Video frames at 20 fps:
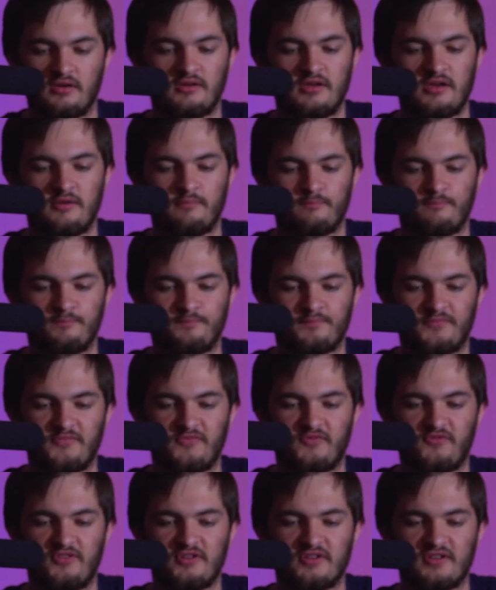Yep.
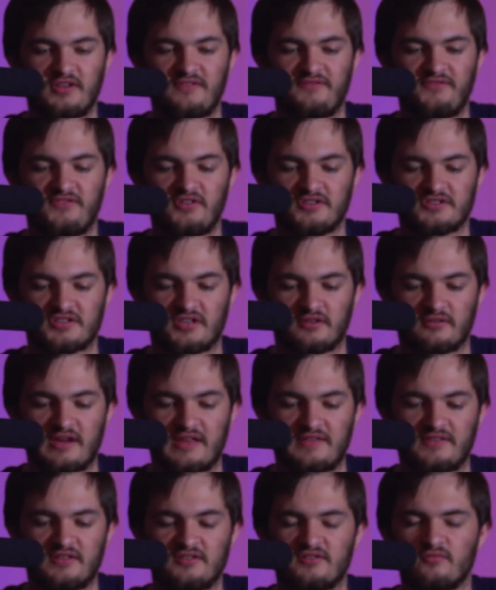It feels
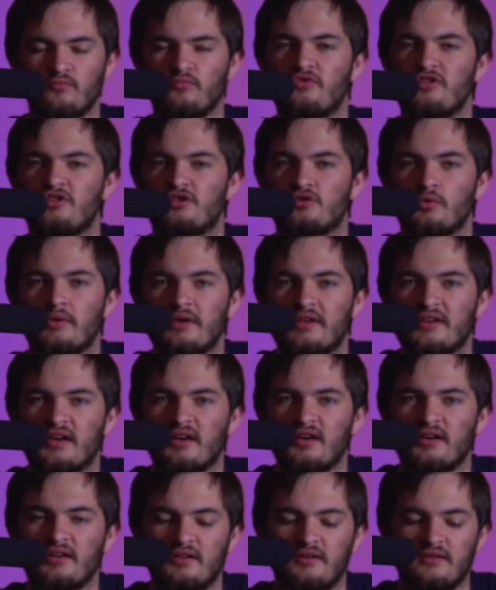alright. The
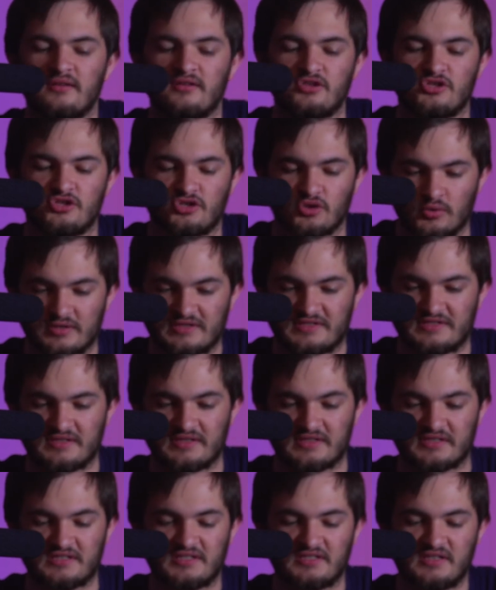Joy-Con
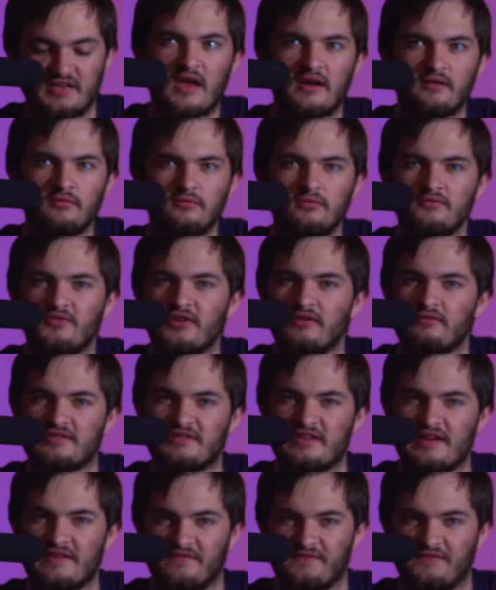joysticks, I don't know if I would
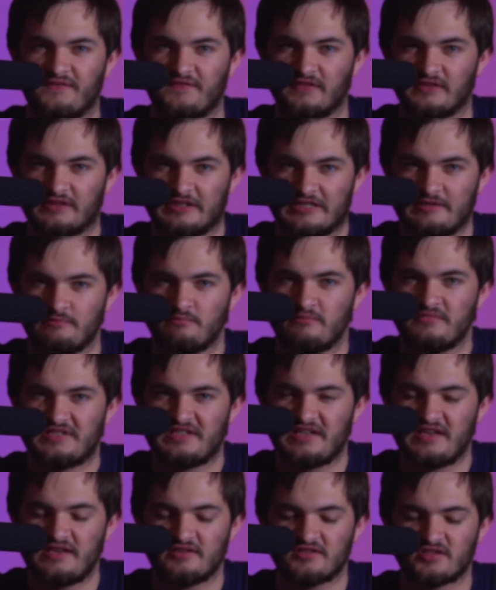say
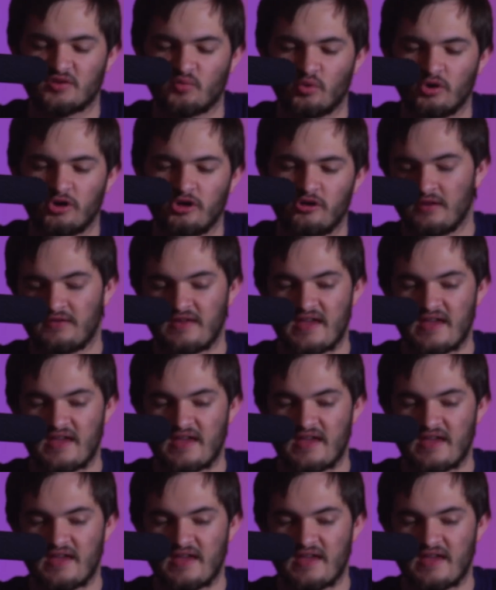flimsy is the word.